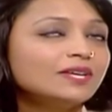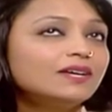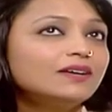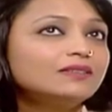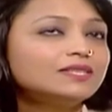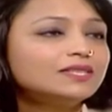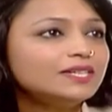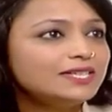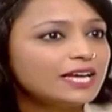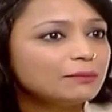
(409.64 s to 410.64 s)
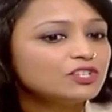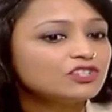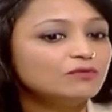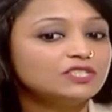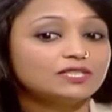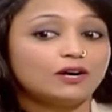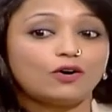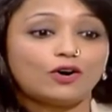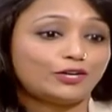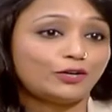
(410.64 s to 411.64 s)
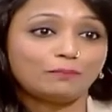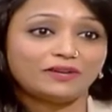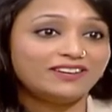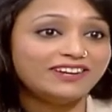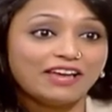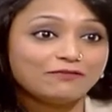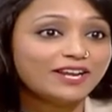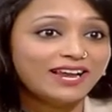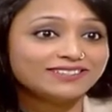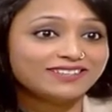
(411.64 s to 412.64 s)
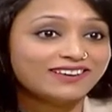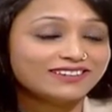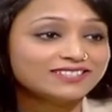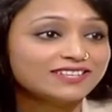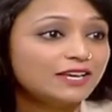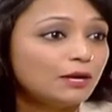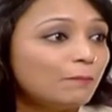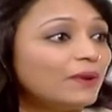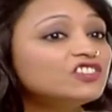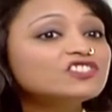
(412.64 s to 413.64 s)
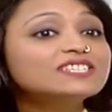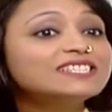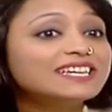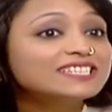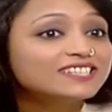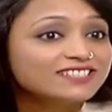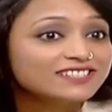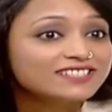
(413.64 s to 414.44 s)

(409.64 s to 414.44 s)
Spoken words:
The third dimension, which is a hot topic in every healthcare, is patient-centeredness.